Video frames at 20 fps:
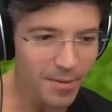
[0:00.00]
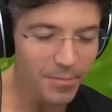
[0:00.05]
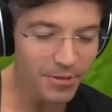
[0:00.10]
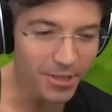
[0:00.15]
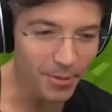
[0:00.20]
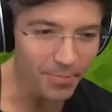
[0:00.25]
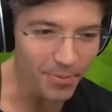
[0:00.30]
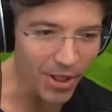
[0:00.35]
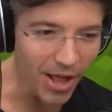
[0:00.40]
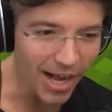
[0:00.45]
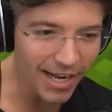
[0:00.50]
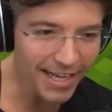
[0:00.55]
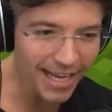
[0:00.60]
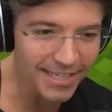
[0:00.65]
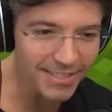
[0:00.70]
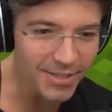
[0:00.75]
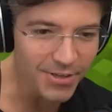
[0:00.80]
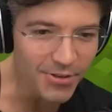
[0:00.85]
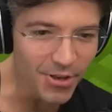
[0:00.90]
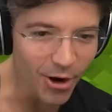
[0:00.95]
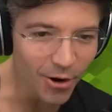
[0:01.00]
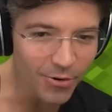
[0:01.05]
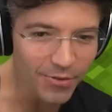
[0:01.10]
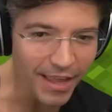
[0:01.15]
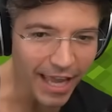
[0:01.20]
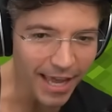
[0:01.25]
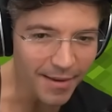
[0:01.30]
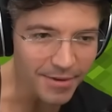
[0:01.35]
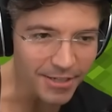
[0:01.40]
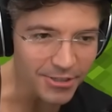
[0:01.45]
But the block has no
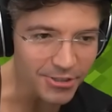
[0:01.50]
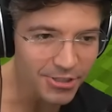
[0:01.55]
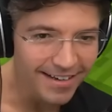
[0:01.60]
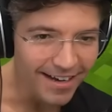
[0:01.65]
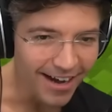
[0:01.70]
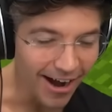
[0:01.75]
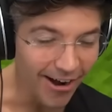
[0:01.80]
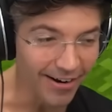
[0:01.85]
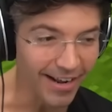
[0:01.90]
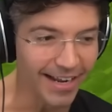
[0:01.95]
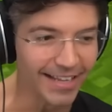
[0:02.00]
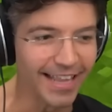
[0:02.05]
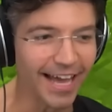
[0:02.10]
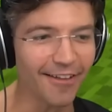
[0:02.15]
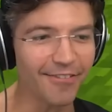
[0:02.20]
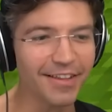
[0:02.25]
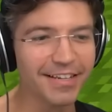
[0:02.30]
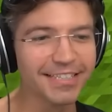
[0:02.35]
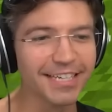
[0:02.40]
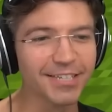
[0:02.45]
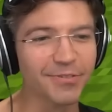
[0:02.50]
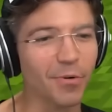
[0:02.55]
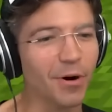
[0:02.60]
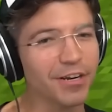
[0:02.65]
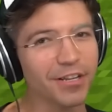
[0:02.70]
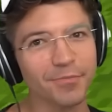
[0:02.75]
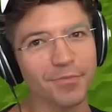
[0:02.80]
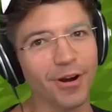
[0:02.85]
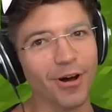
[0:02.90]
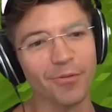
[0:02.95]
damage. Okay, now this is
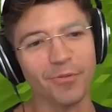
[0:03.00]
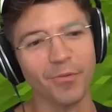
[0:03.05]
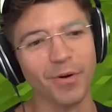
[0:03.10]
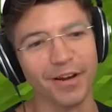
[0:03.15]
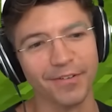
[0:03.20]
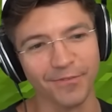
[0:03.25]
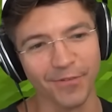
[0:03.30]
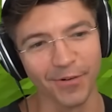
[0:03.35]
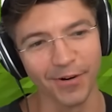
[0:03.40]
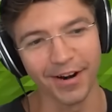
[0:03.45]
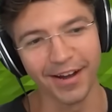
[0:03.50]
one you've all been waiting for,